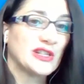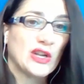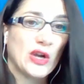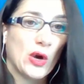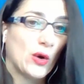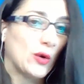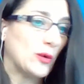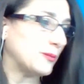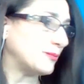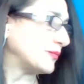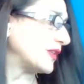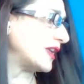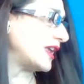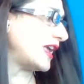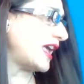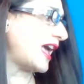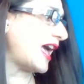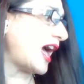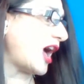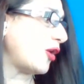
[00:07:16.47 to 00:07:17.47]
ago
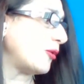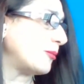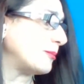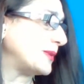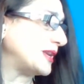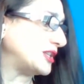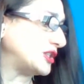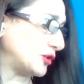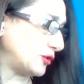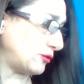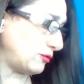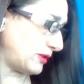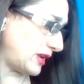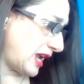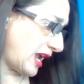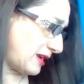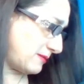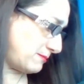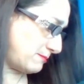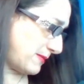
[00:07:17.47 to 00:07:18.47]
helped me to
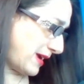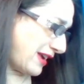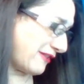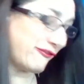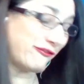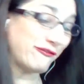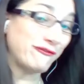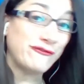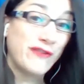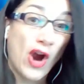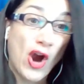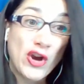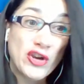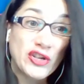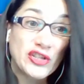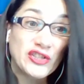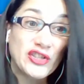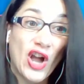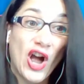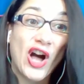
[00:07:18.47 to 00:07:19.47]
create my
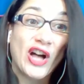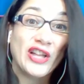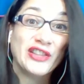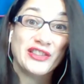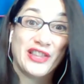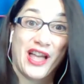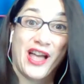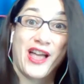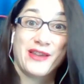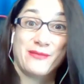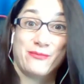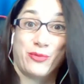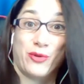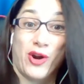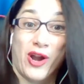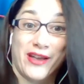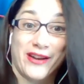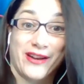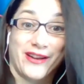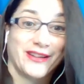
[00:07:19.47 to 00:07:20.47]
first online
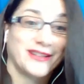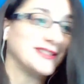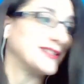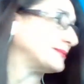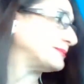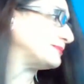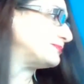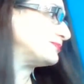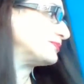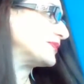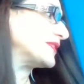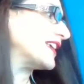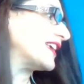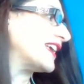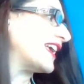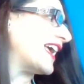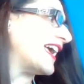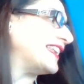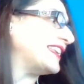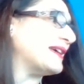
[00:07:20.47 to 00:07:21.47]
product.
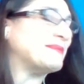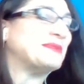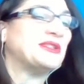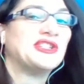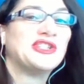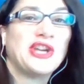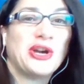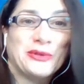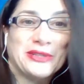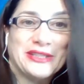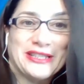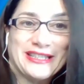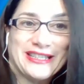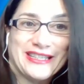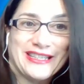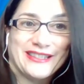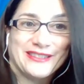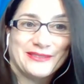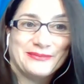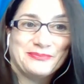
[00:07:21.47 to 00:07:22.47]
And let me show it to
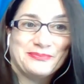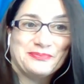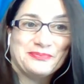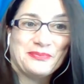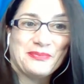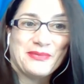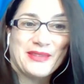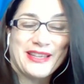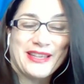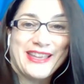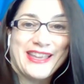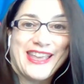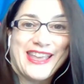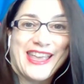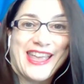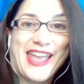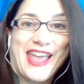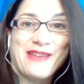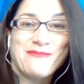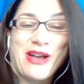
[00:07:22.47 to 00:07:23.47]
you.
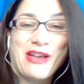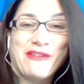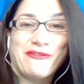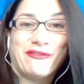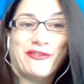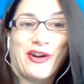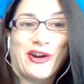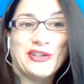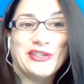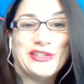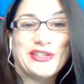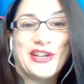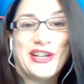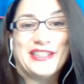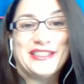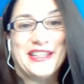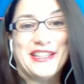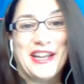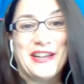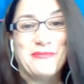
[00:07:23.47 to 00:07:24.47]
And my first
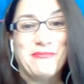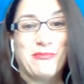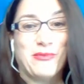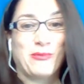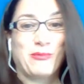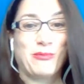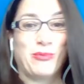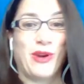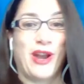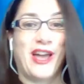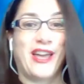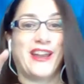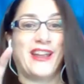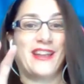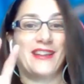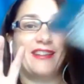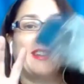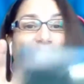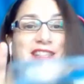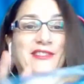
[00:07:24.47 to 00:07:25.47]
online
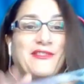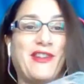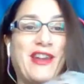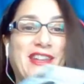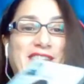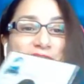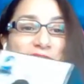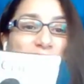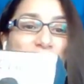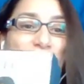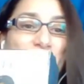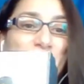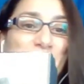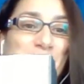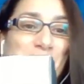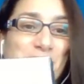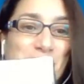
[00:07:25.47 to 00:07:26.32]
product is right here.